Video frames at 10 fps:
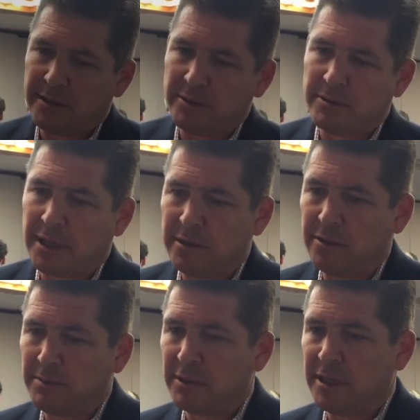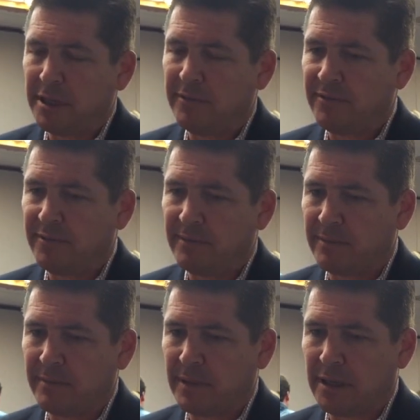I do, I do believe,
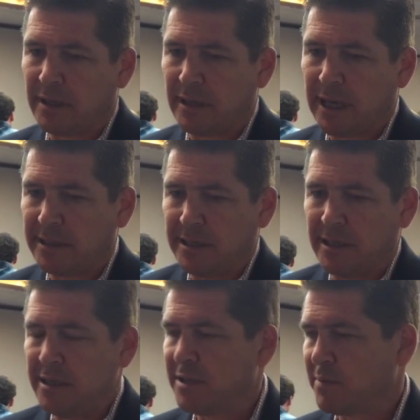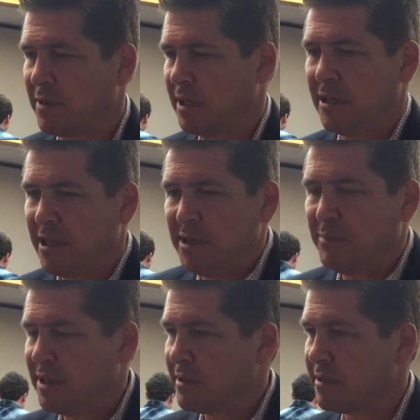as in any, any any
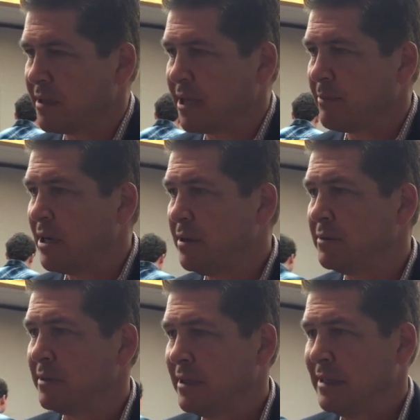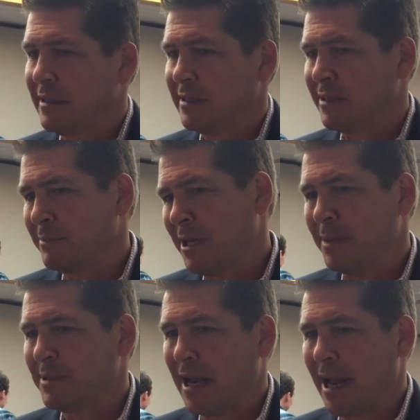business like mine,
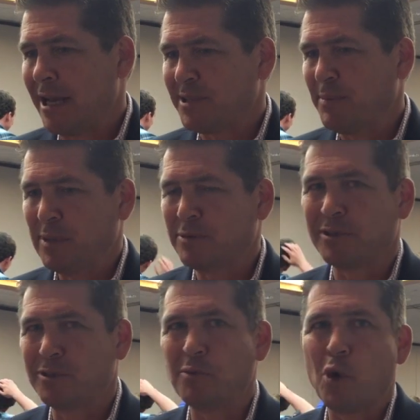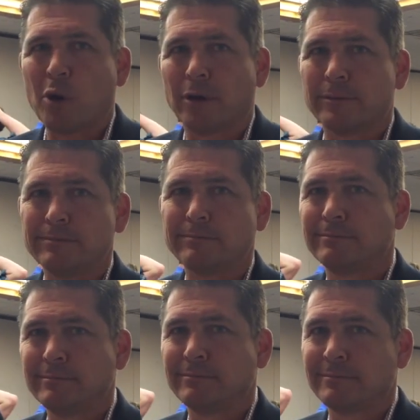sometimes I ask people to do more.
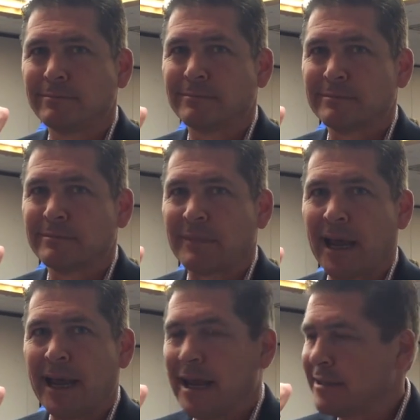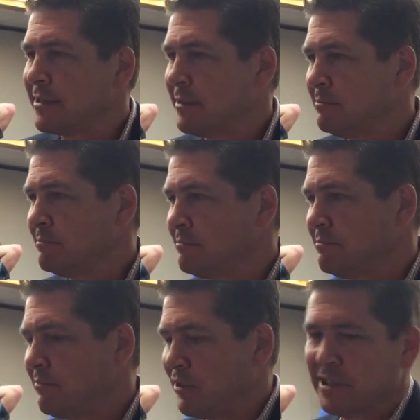I ask them
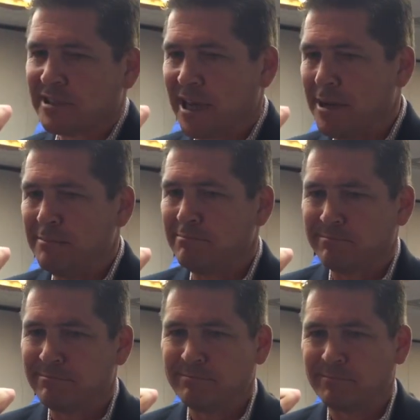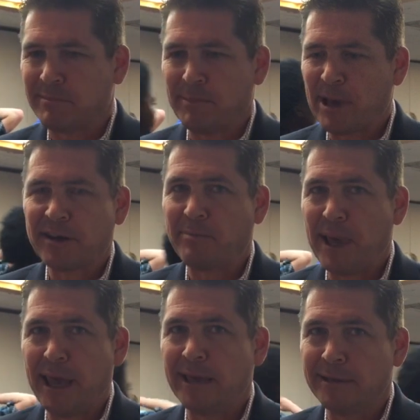for the same amount of
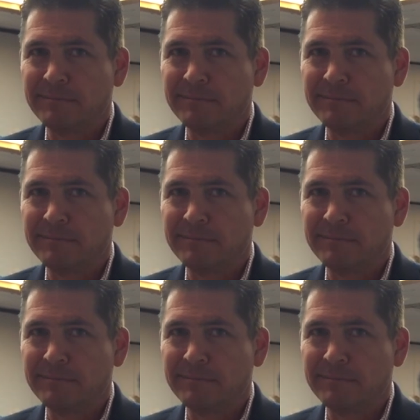pay